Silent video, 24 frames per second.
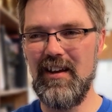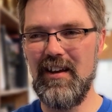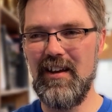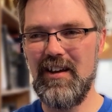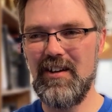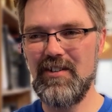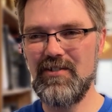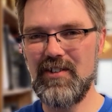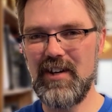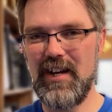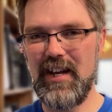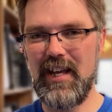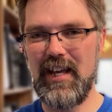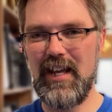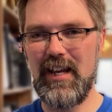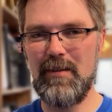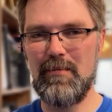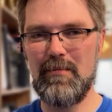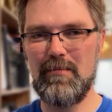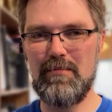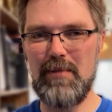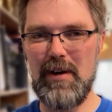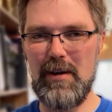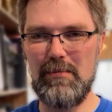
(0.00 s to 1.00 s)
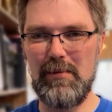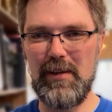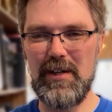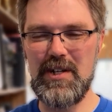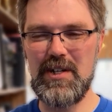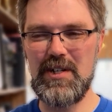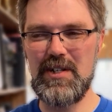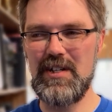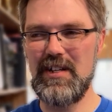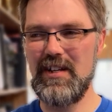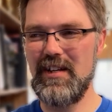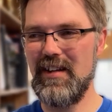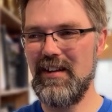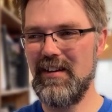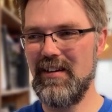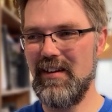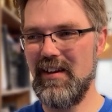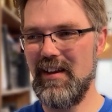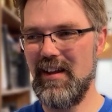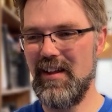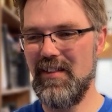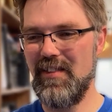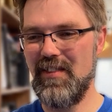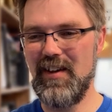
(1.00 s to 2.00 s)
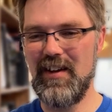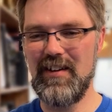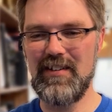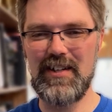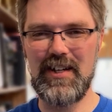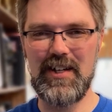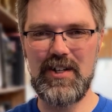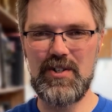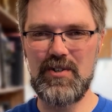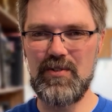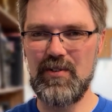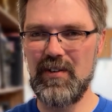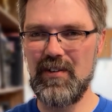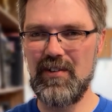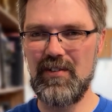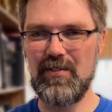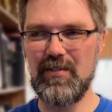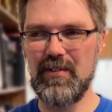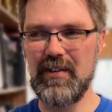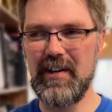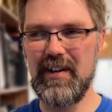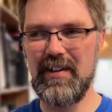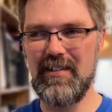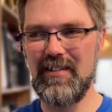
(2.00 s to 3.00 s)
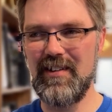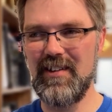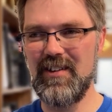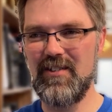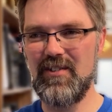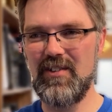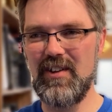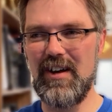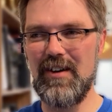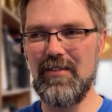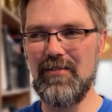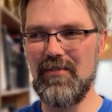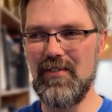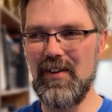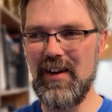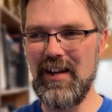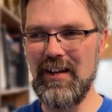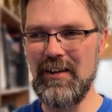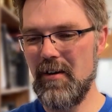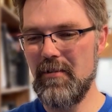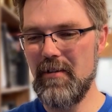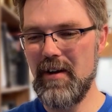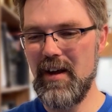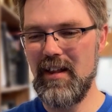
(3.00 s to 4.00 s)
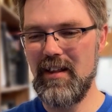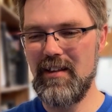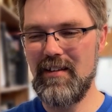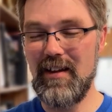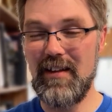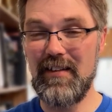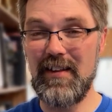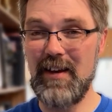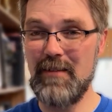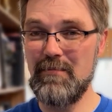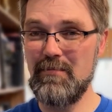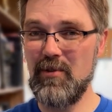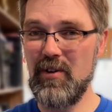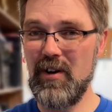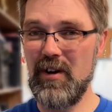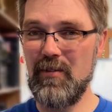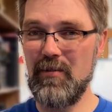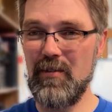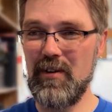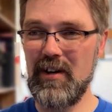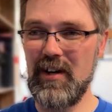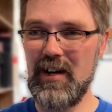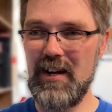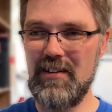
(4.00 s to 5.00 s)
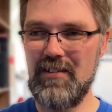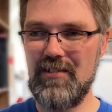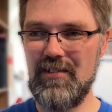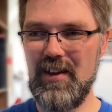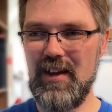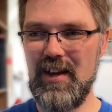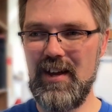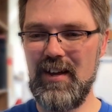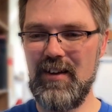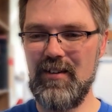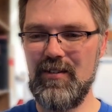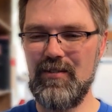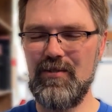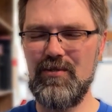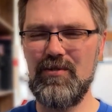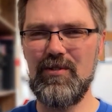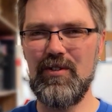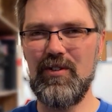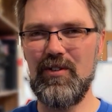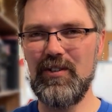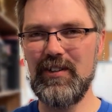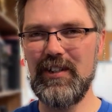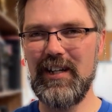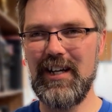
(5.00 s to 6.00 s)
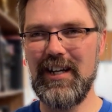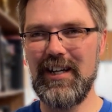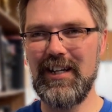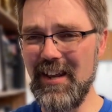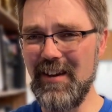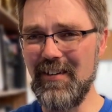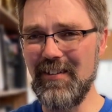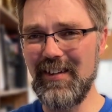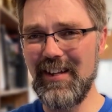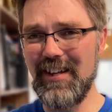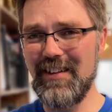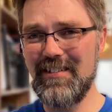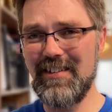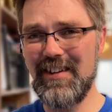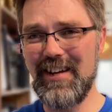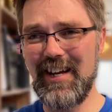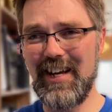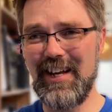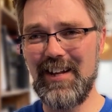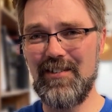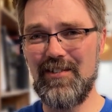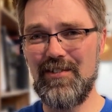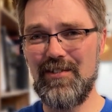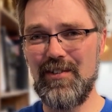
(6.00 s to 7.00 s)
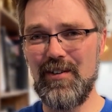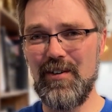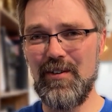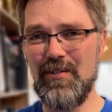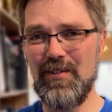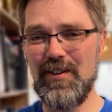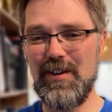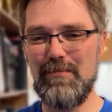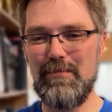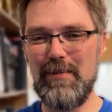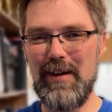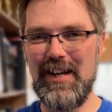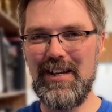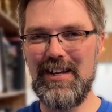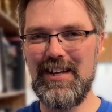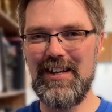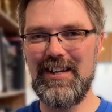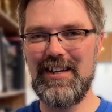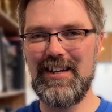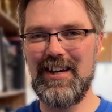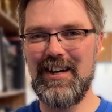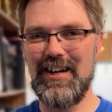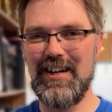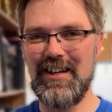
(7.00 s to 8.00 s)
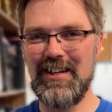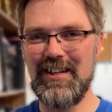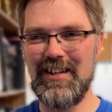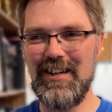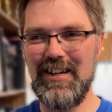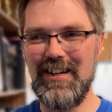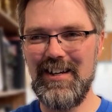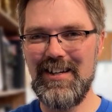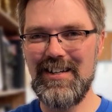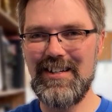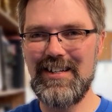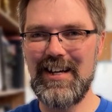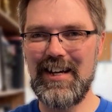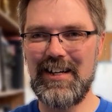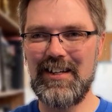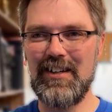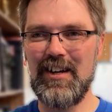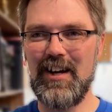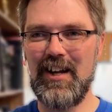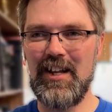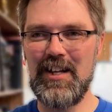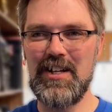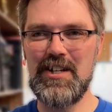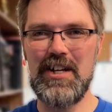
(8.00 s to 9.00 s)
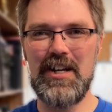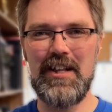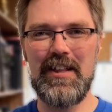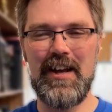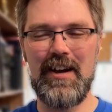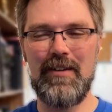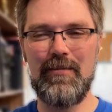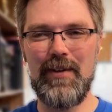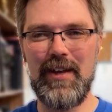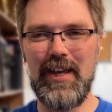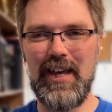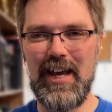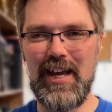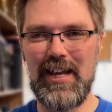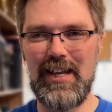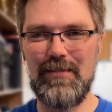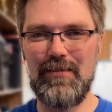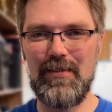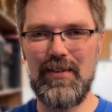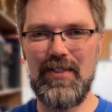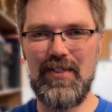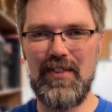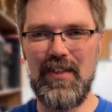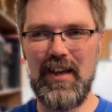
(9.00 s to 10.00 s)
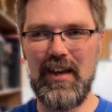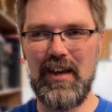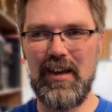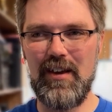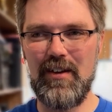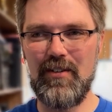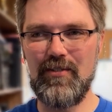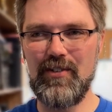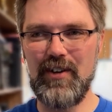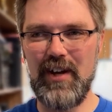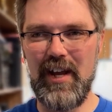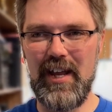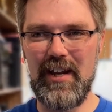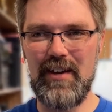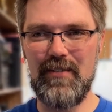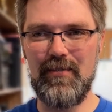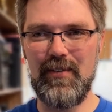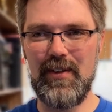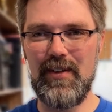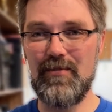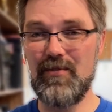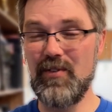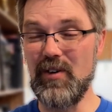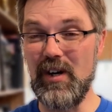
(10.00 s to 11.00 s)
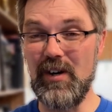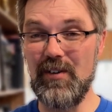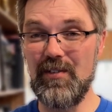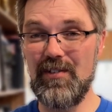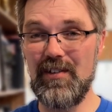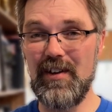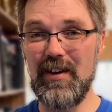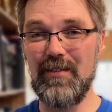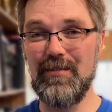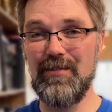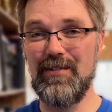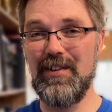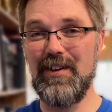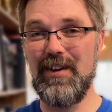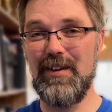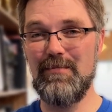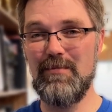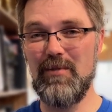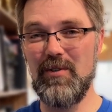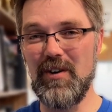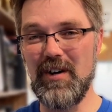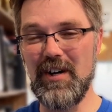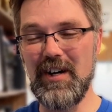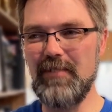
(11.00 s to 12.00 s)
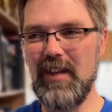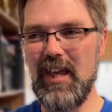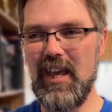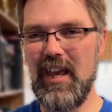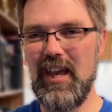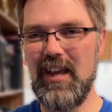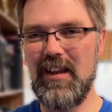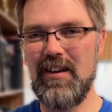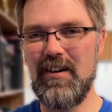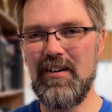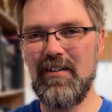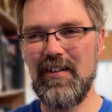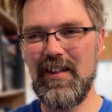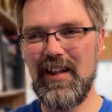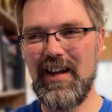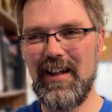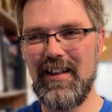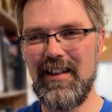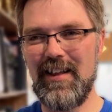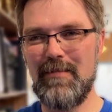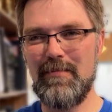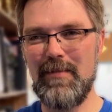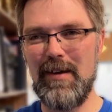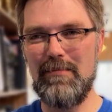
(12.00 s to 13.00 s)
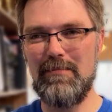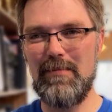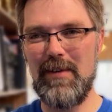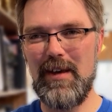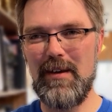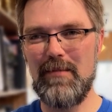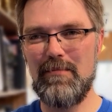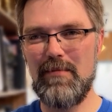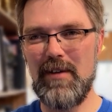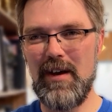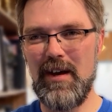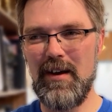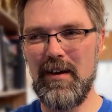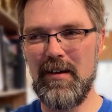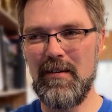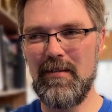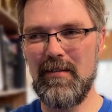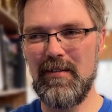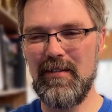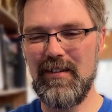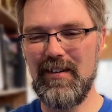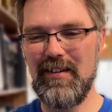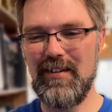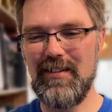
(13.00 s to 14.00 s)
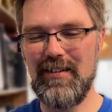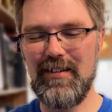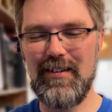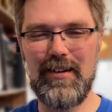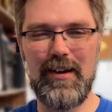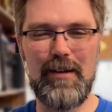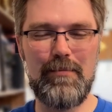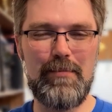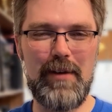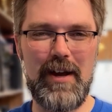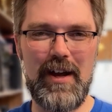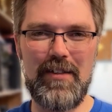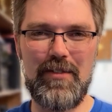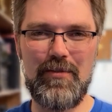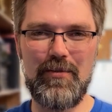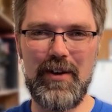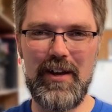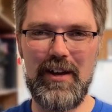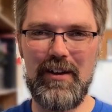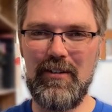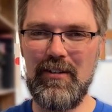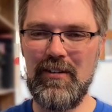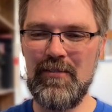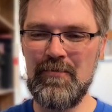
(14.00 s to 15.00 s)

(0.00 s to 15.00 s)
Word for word: try to get it published in, in things like short stories and stuff. And it's at that point where I say, ooh, hold on, let's not get so dependent on technology that we can't even think creatively for ourselves anymore. You know, that, that might be a, a, a pathway